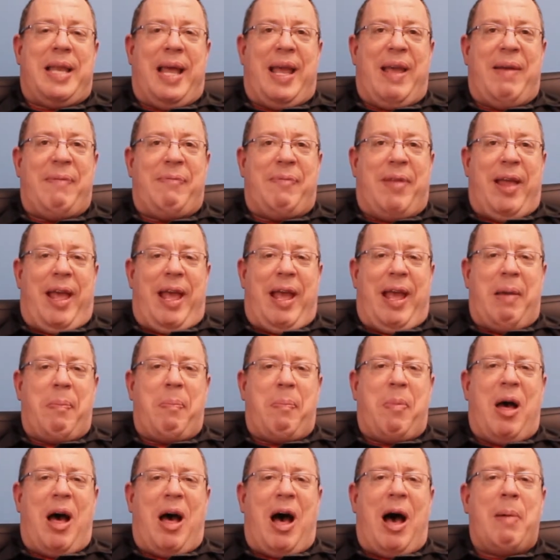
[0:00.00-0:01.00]
Dave
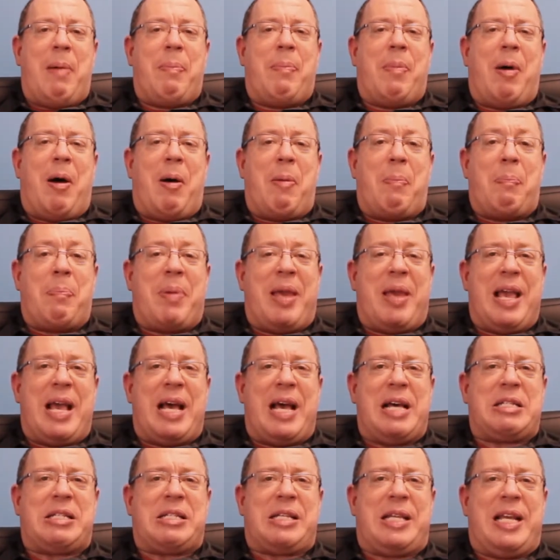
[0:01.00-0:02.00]
Dame. I'm a P
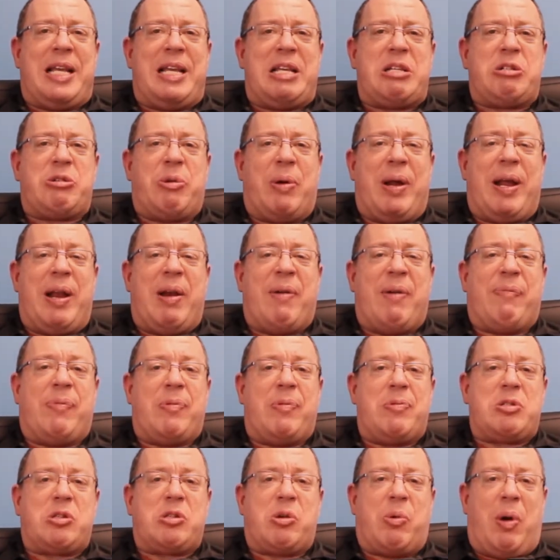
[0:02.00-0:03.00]
S T trainer
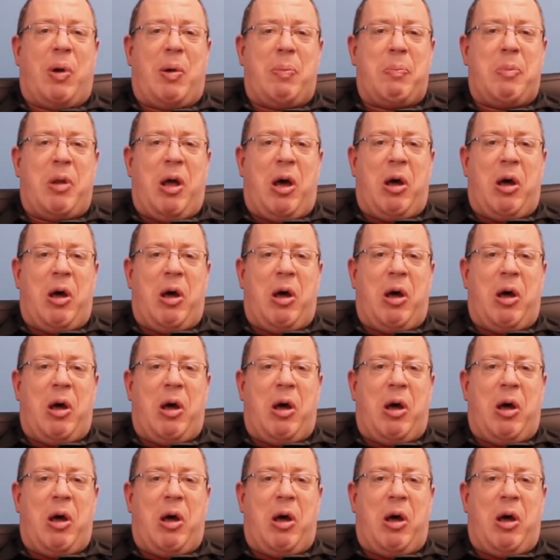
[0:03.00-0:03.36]
from Scrum